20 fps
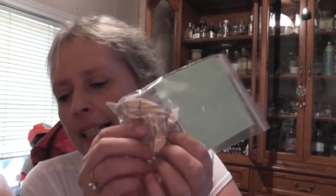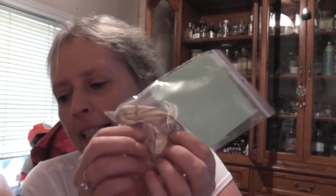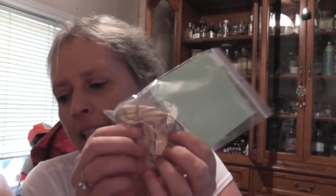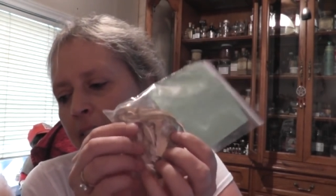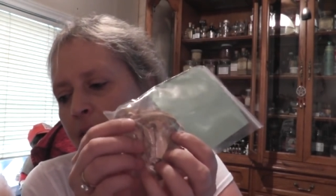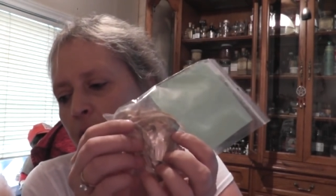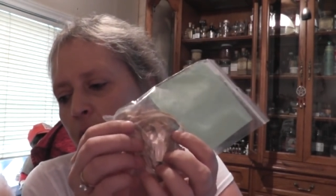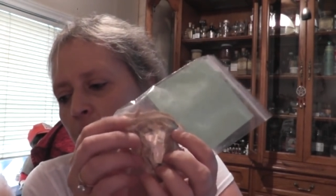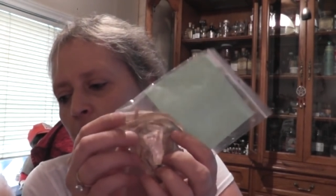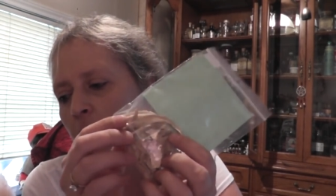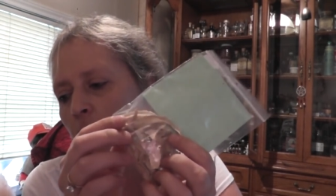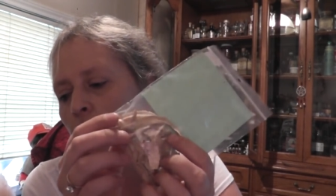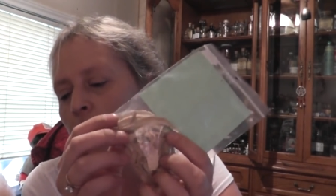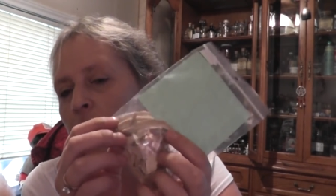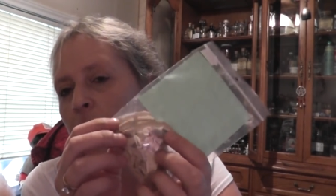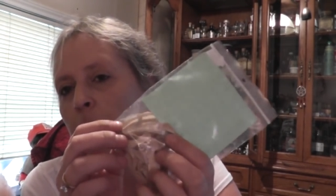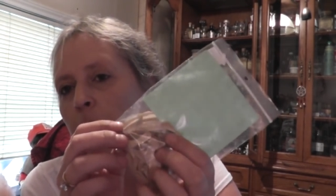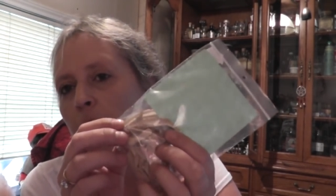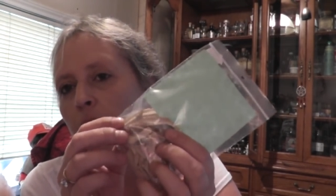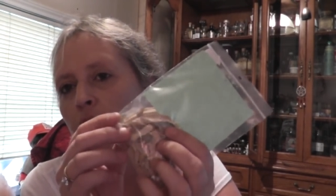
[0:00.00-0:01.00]
if you're not going
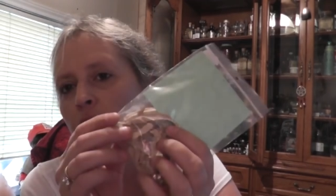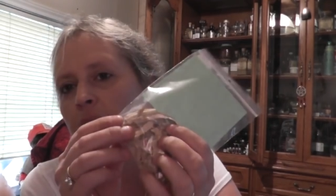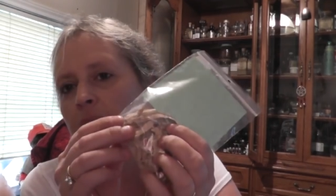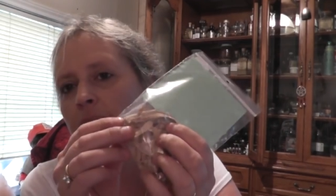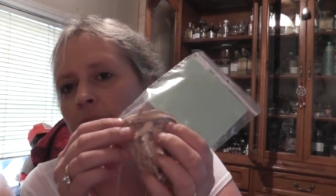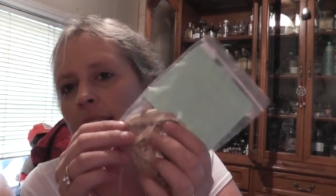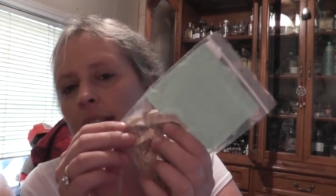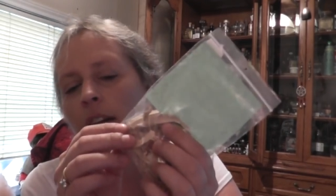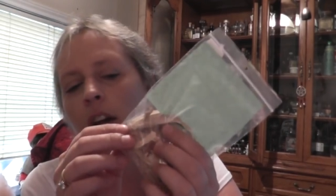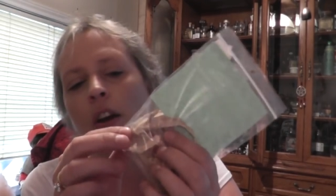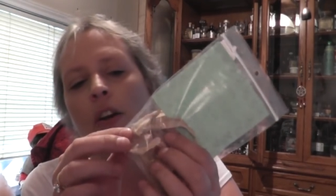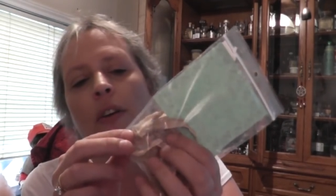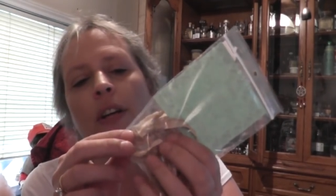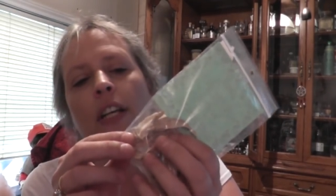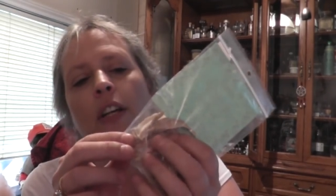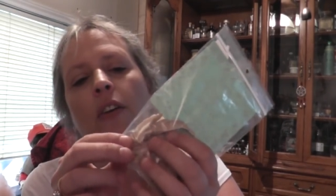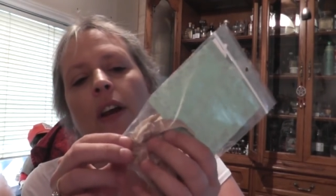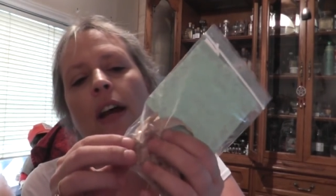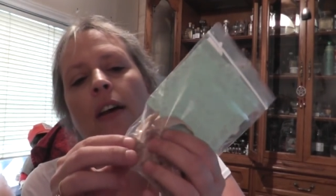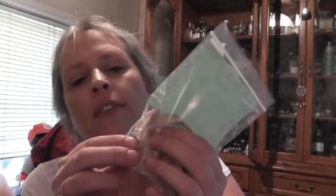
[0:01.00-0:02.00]
to purchase this already
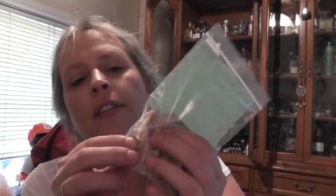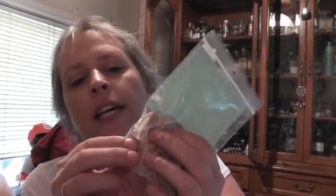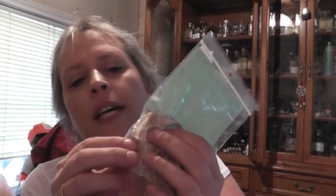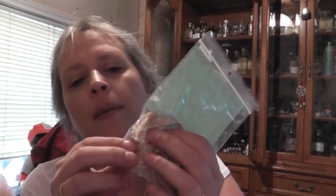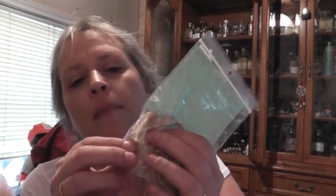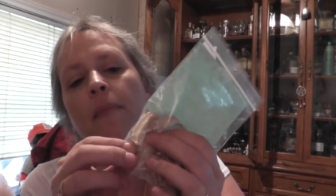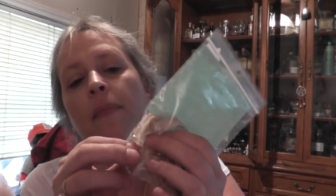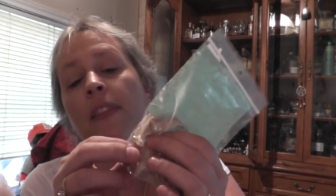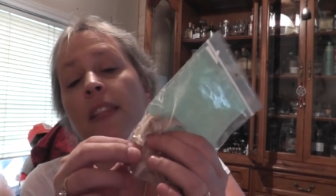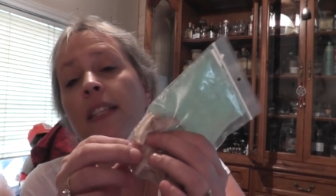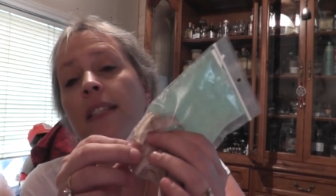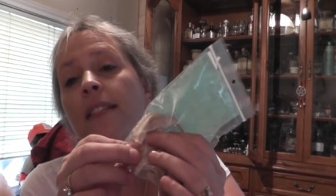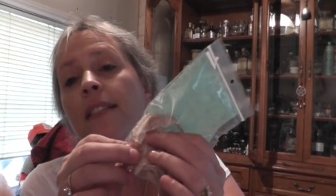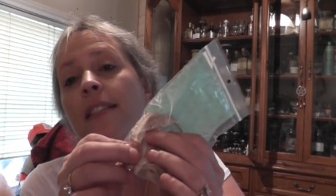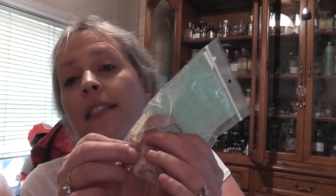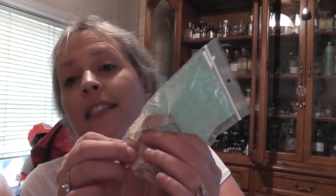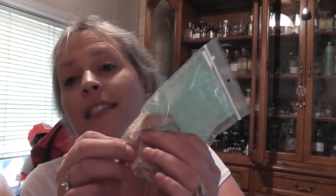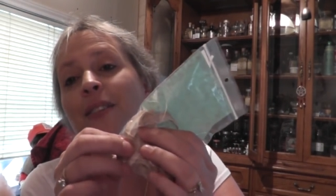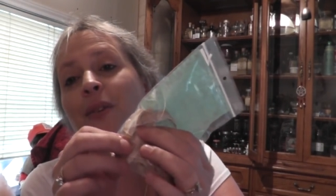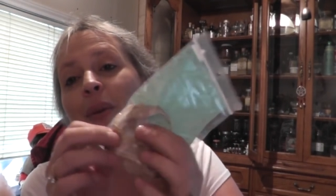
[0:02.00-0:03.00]
ground up, this
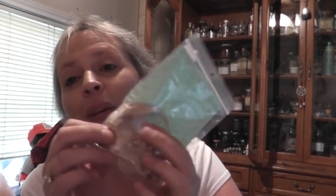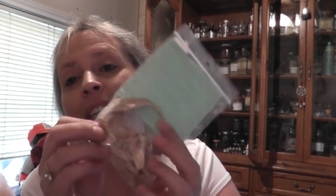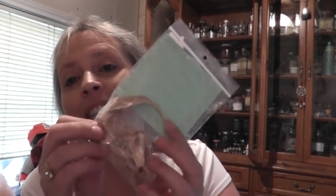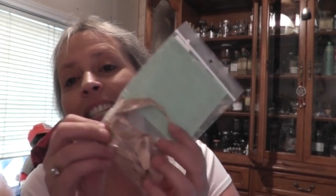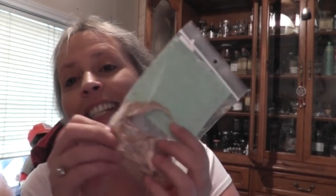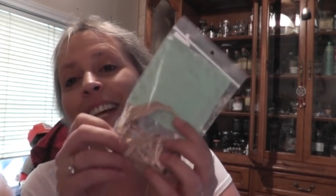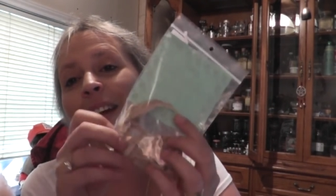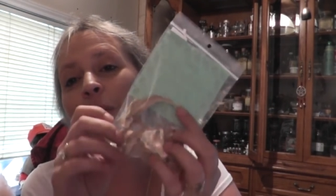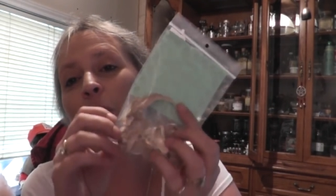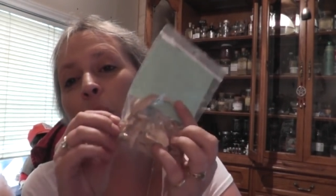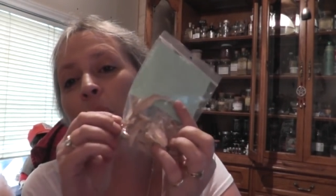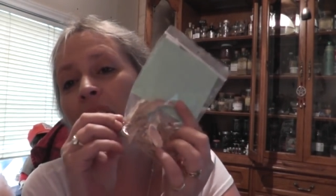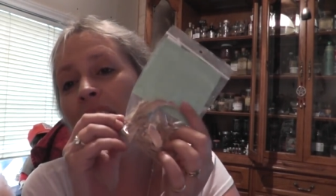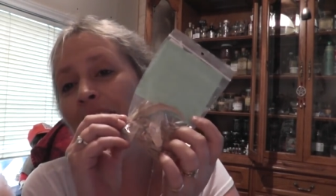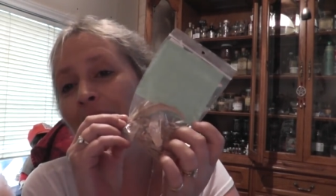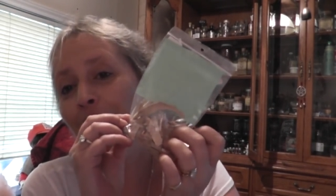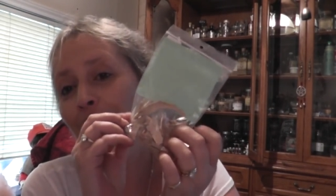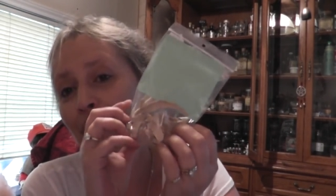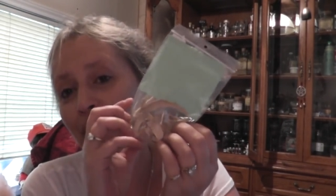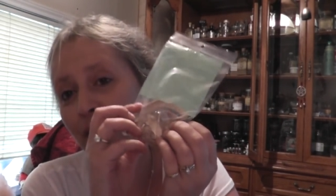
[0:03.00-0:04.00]
is going to take a
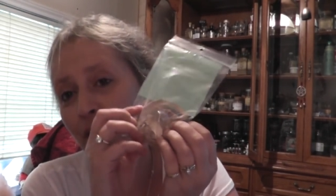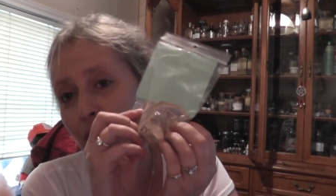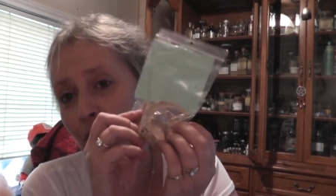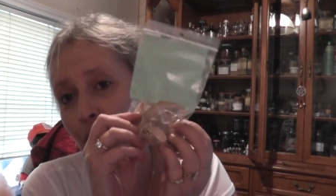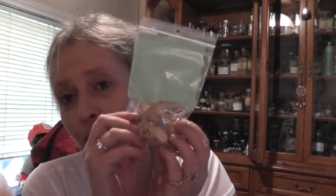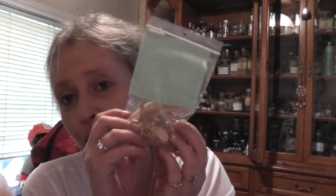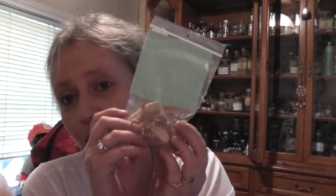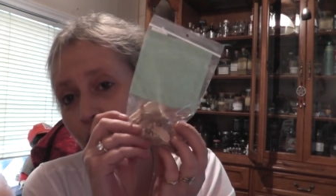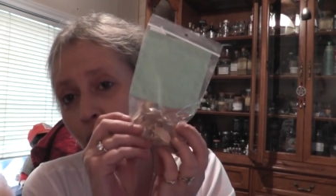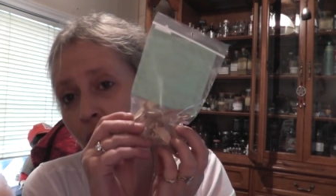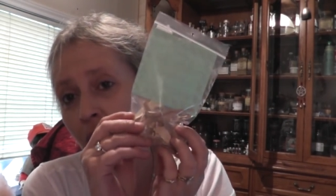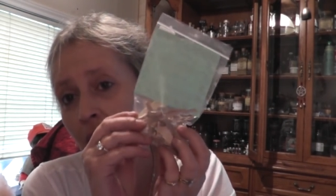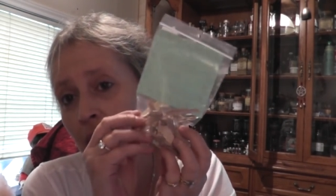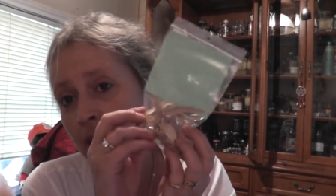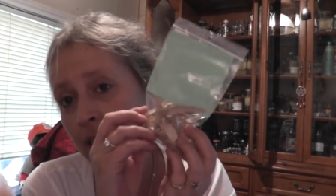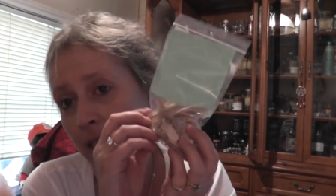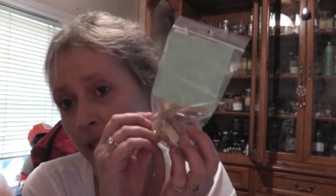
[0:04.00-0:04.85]
while for you to ground